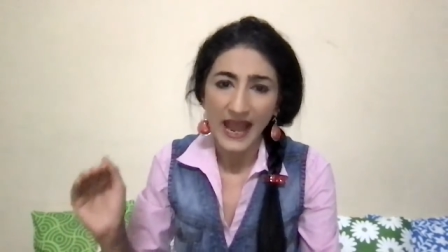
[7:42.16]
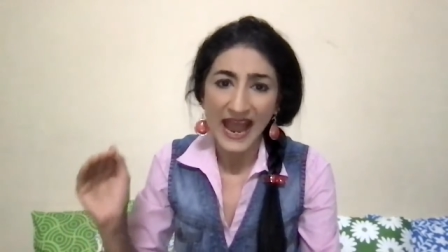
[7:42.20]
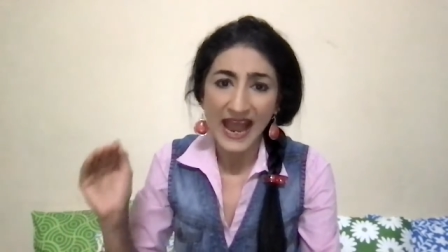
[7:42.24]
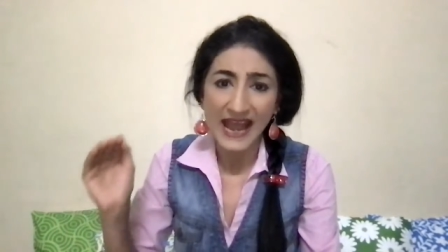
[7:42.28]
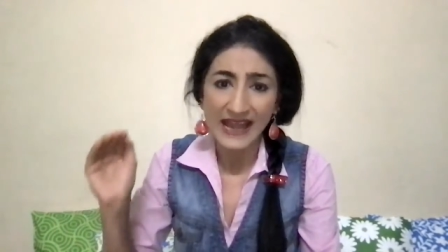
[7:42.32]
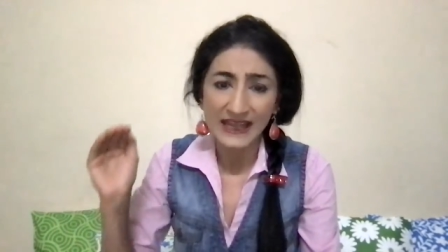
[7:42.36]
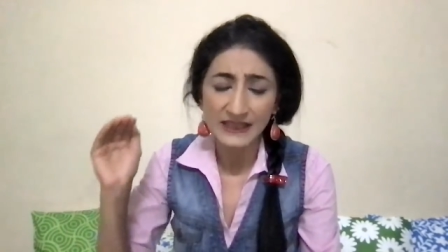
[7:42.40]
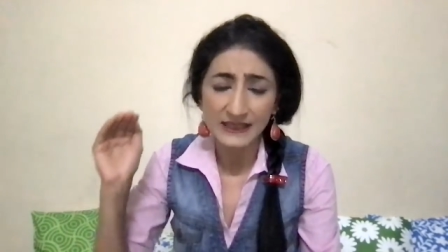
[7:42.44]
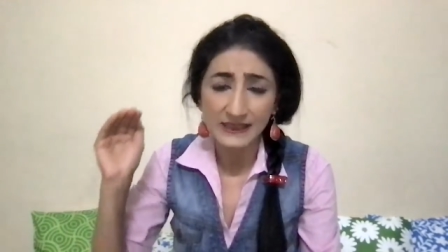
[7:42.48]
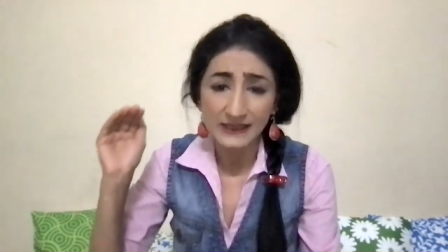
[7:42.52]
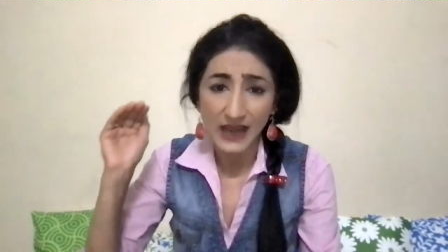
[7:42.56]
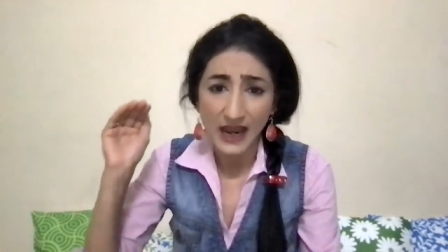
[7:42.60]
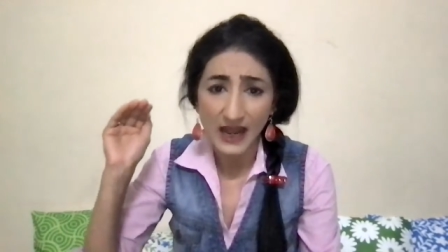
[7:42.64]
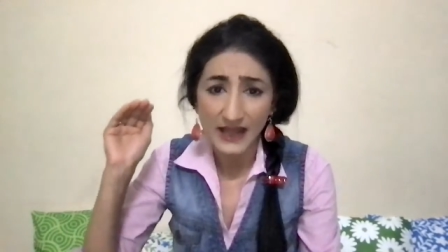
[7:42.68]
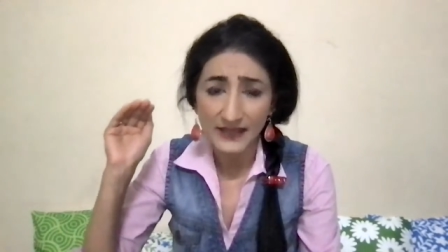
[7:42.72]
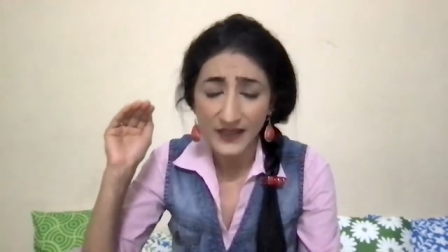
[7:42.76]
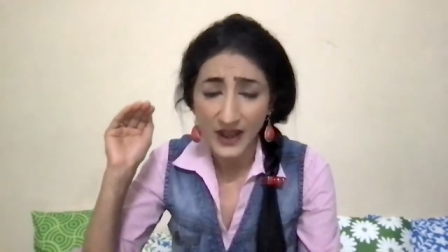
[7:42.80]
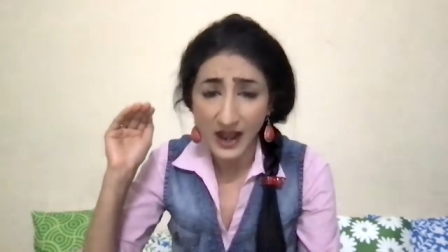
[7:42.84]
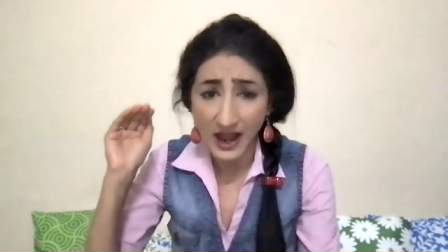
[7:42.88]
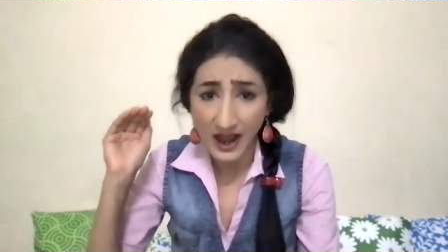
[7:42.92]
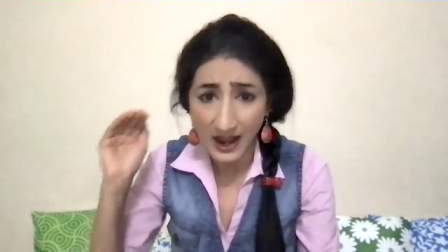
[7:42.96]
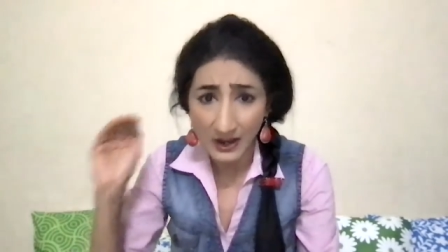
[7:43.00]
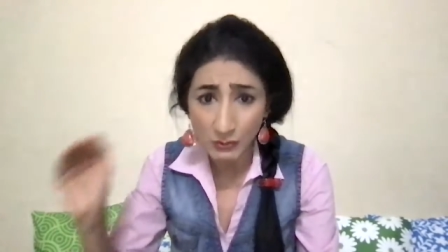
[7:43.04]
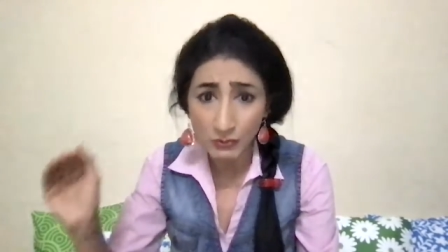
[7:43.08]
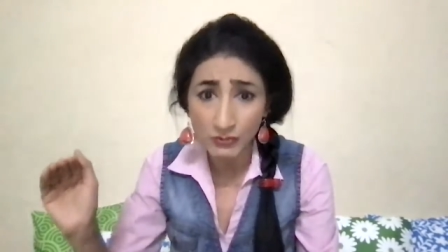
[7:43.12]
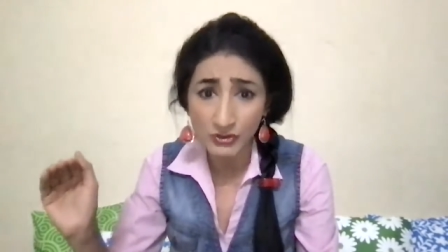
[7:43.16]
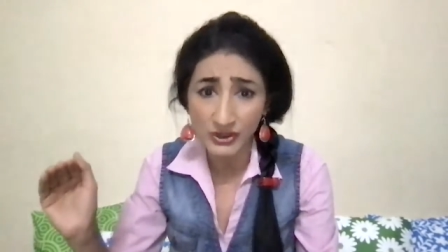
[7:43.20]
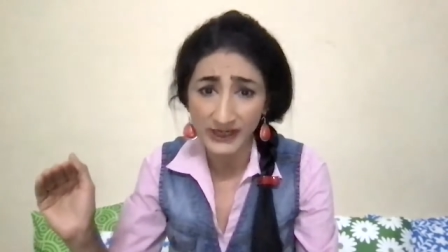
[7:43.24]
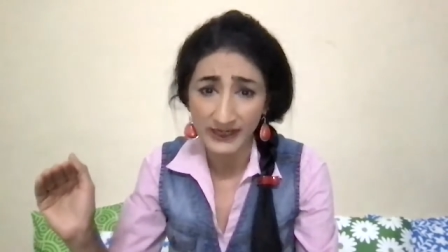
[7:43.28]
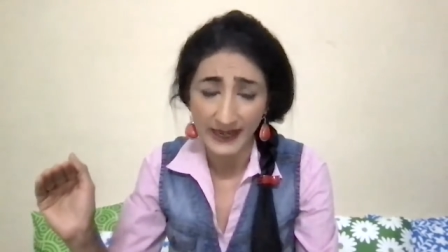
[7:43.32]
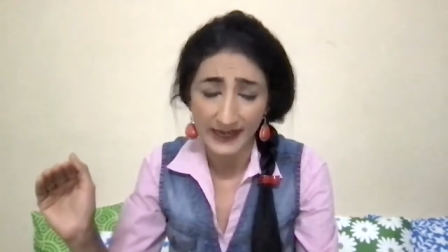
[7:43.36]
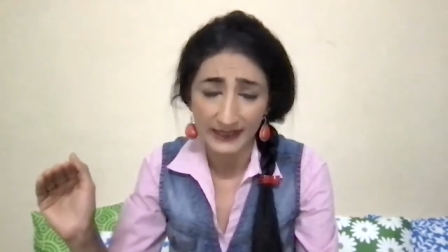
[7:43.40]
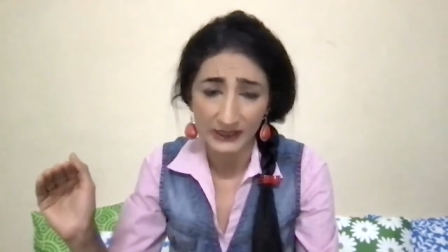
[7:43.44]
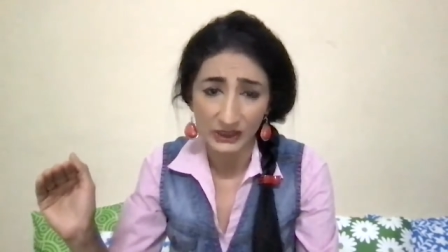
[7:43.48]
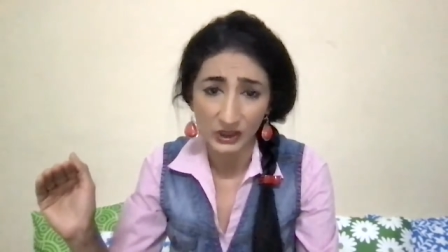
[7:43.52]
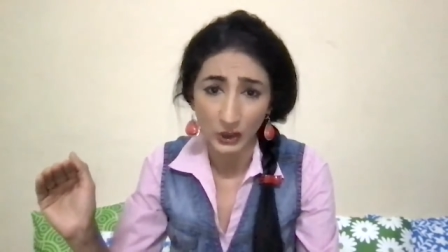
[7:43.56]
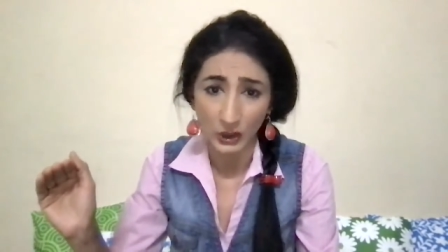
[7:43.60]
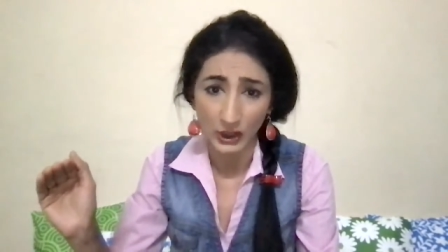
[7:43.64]
and the hounding
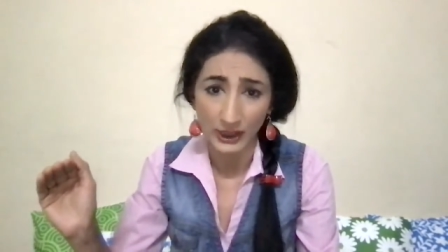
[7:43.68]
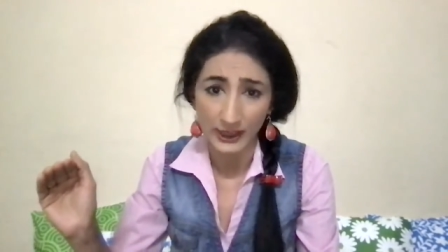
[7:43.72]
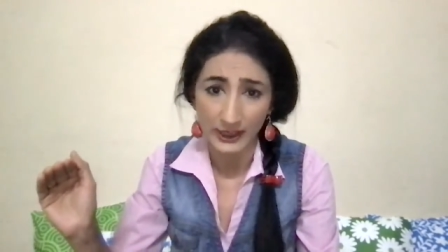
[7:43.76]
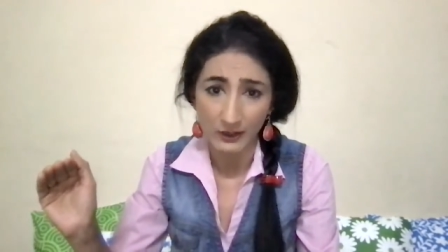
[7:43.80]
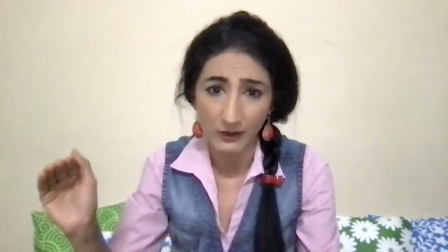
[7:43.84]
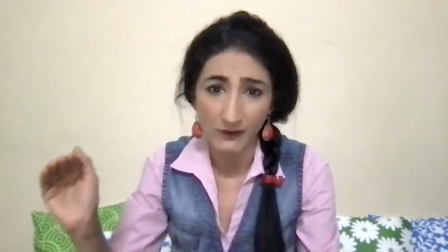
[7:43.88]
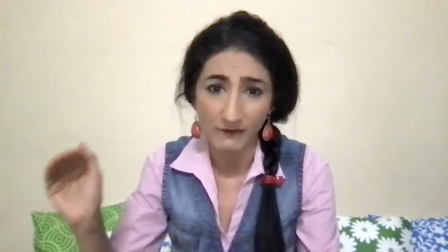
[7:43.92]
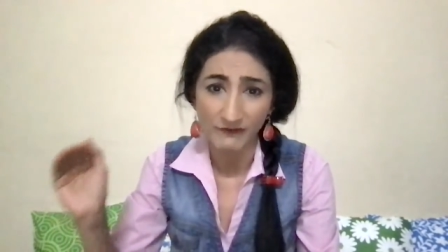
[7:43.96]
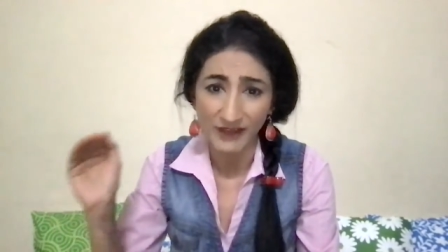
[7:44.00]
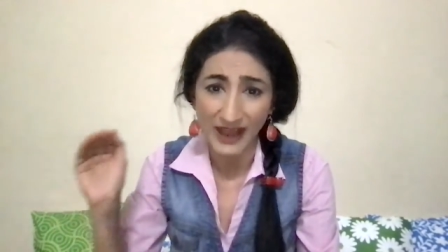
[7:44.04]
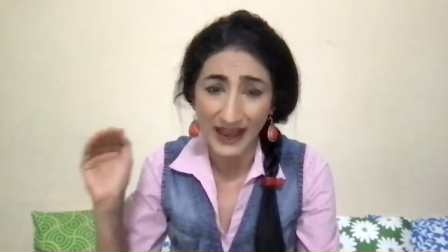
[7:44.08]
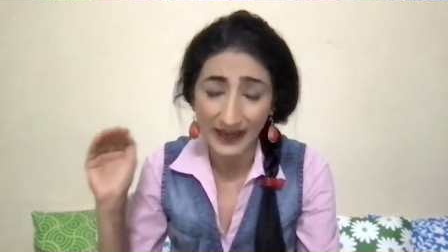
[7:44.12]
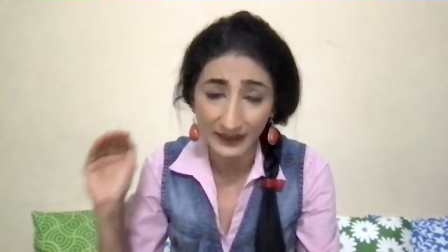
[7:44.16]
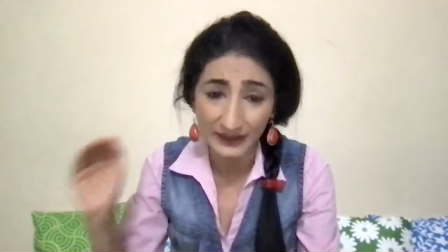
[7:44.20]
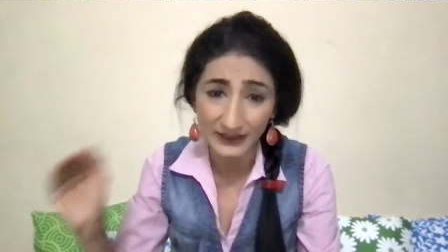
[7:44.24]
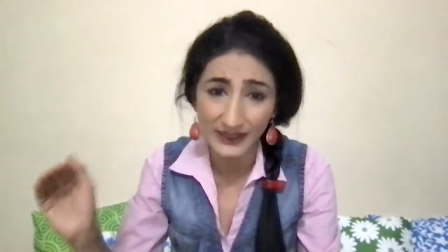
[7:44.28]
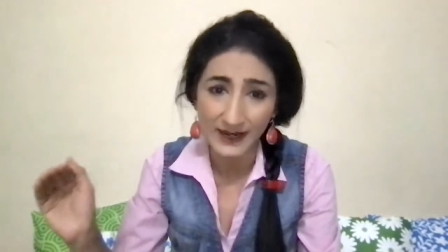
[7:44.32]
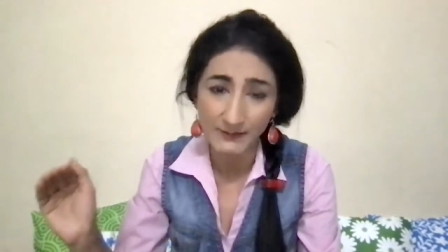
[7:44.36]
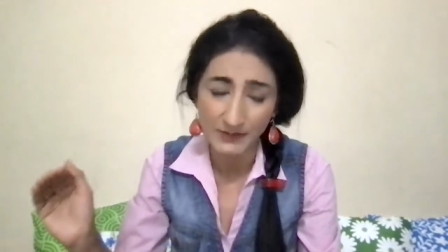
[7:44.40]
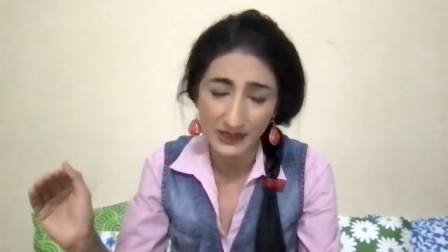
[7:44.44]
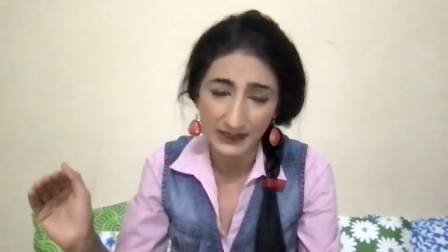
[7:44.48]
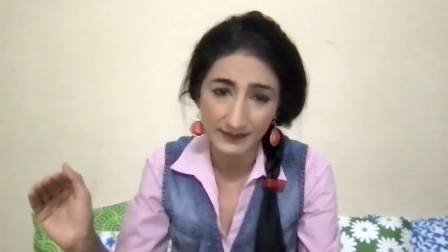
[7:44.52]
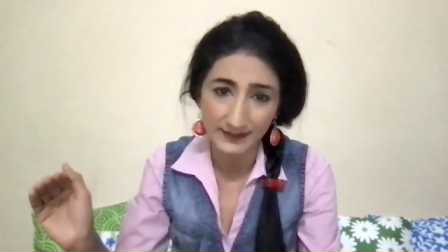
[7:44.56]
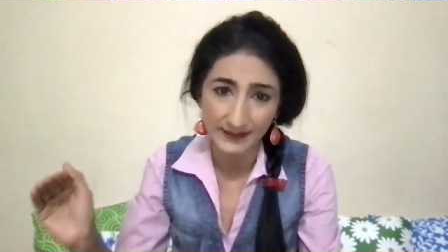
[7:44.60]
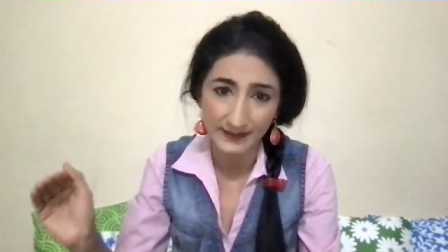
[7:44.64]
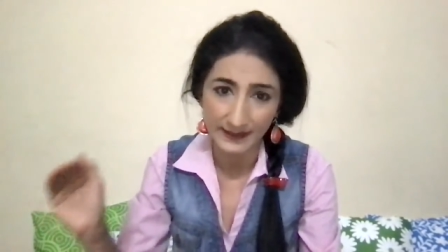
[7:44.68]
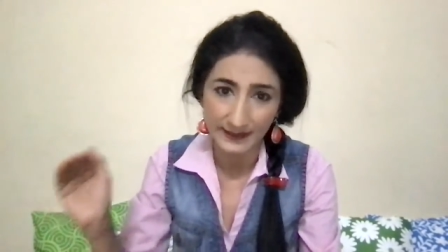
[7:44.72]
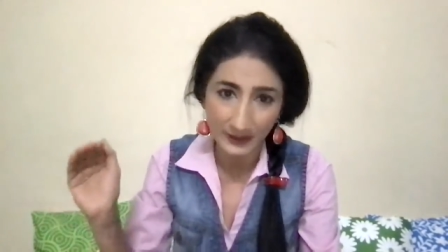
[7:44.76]
actually of academics,